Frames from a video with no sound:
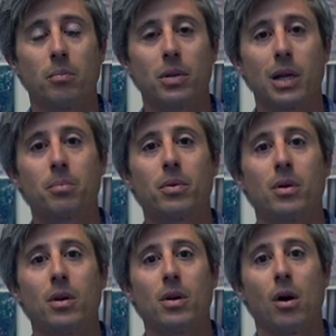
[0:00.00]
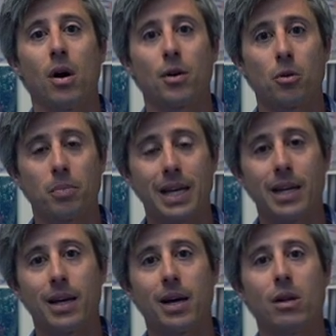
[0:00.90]
blip on our
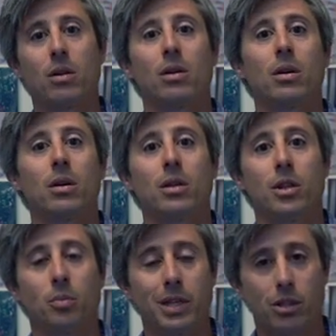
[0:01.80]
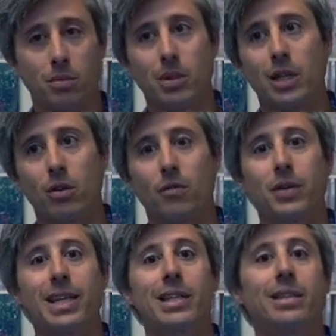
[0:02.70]
P&L. There'll be some legal
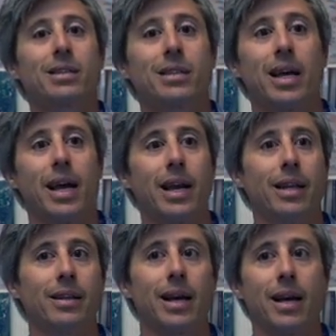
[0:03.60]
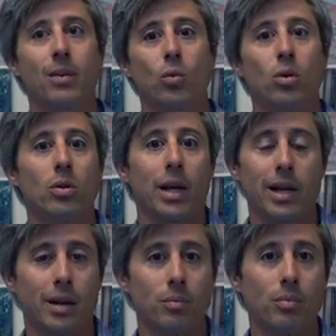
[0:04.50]
fees, and then we'll
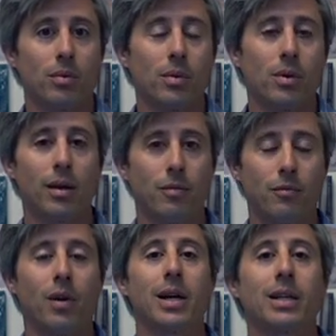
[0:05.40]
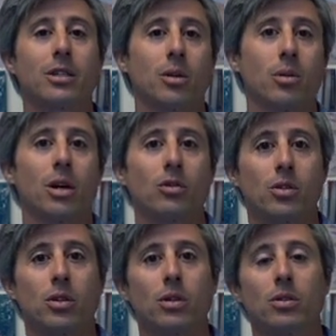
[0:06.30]
end up finding someone else
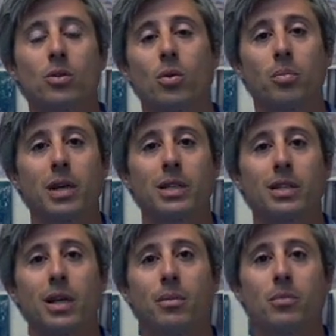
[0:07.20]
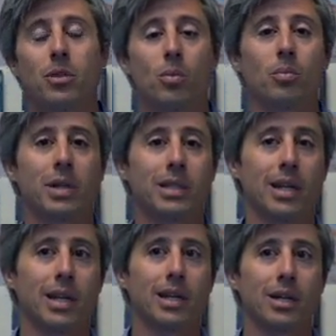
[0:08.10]
to replace them, to replace
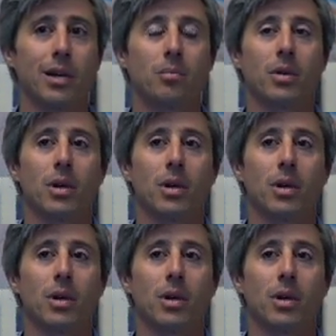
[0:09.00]
that income.